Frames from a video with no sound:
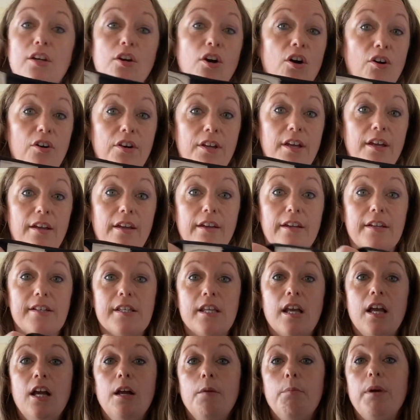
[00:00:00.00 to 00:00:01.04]
hotcakes.
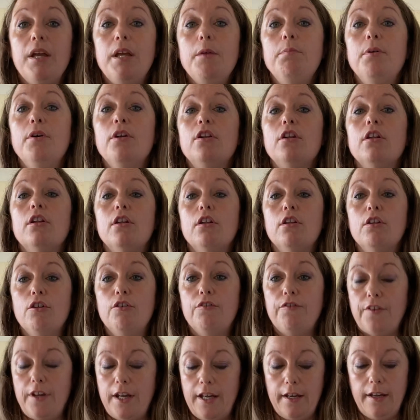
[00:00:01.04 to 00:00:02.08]
People
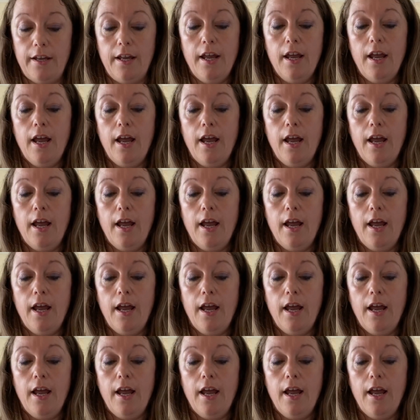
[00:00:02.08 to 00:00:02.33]
love it.